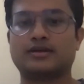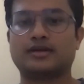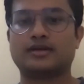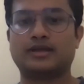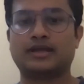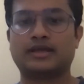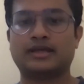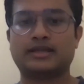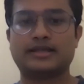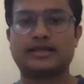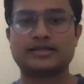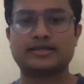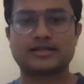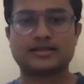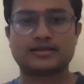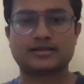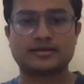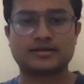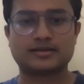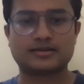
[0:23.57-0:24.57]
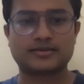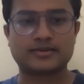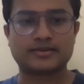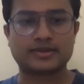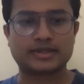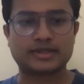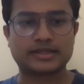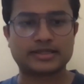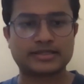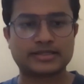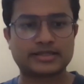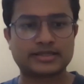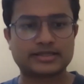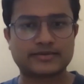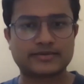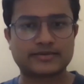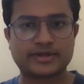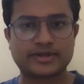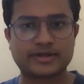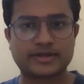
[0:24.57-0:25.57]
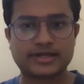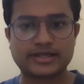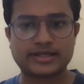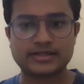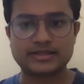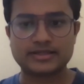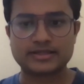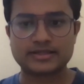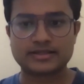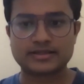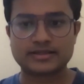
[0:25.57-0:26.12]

hey, is there someone else?